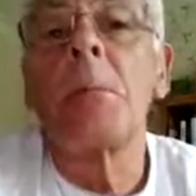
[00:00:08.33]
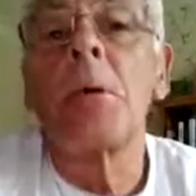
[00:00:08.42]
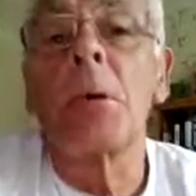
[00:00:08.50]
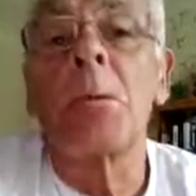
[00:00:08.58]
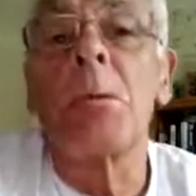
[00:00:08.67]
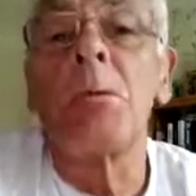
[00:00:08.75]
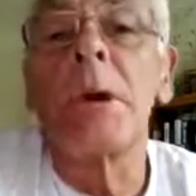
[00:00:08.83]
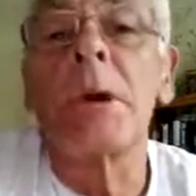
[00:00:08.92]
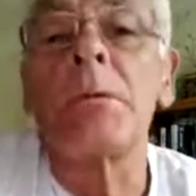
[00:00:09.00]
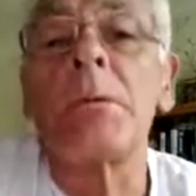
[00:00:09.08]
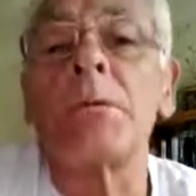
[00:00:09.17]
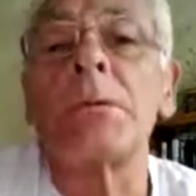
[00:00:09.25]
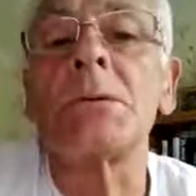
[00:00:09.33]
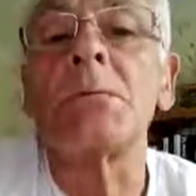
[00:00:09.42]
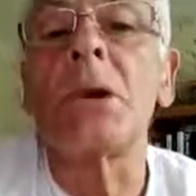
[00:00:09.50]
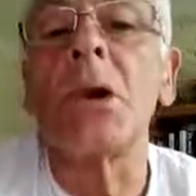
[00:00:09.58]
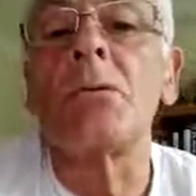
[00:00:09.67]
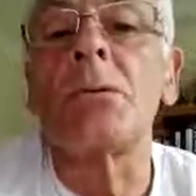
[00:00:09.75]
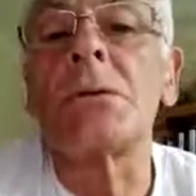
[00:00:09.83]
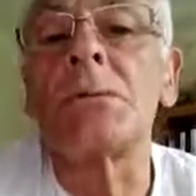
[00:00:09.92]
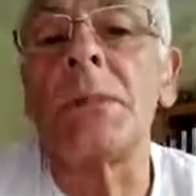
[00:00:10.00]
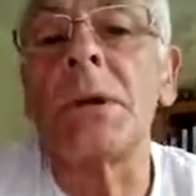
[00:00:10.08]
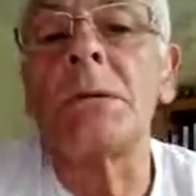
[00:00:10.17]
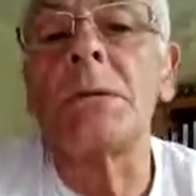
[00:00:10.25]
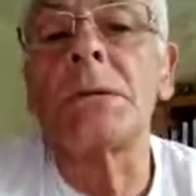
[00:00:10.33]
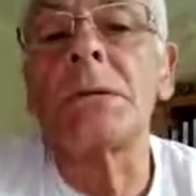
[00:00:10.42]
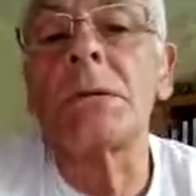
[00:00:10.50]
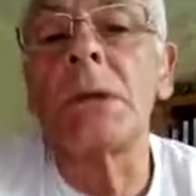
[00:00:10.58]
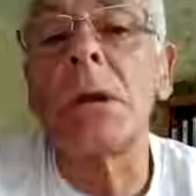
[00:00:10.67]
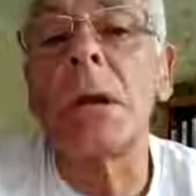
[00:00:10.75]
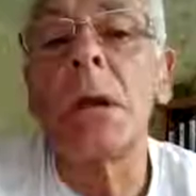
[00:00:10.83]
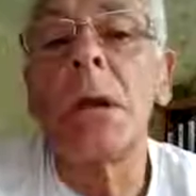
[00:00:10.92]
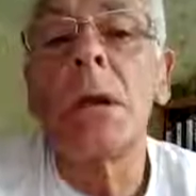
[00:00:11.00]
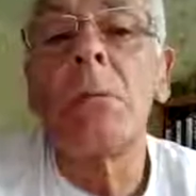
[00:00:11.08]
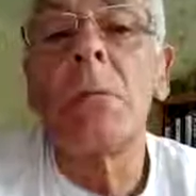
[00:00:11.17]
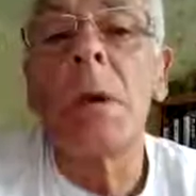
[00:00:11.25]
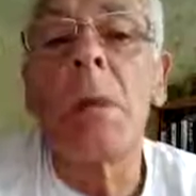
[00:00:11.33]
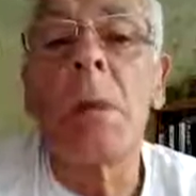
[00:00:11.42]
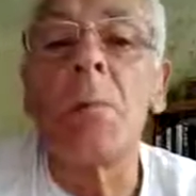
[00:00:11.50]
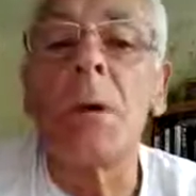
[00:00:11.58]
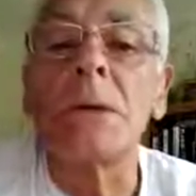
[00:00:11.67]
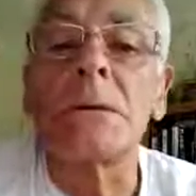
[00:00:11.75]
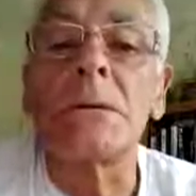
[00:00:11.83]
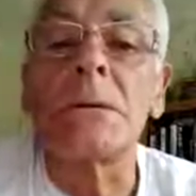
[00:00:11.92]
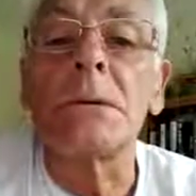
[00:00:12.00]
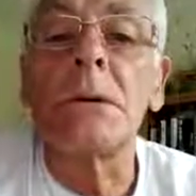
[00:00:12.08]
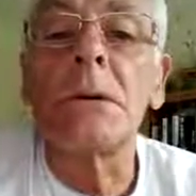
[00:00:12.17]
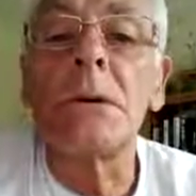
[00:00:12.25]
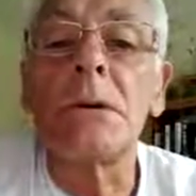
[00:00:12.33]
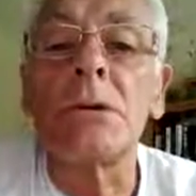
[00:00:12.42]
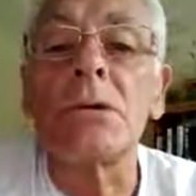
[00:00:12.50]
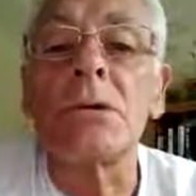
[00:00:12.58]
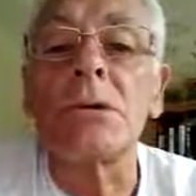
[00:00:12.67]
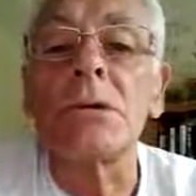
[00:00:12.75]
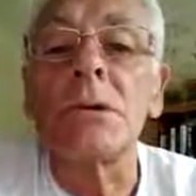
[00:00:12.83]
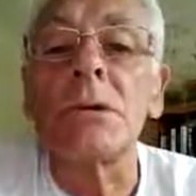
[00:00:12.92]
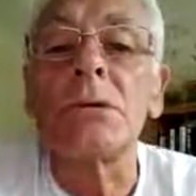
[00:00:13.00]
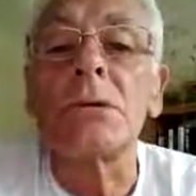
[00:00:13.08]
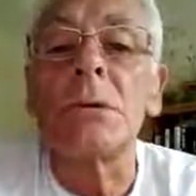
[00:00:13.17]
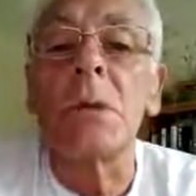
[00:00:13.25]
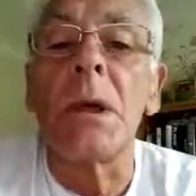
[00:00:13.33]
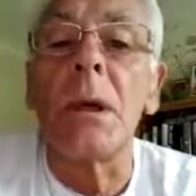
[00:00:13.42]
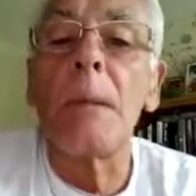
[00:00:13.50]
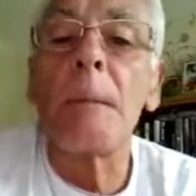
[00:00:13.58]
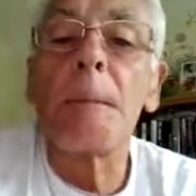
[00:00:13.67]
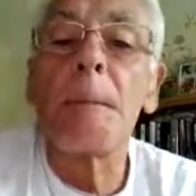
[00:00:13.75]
I'm going to be reading from some notes because uh, my memory isn't uh, as good as it used to be.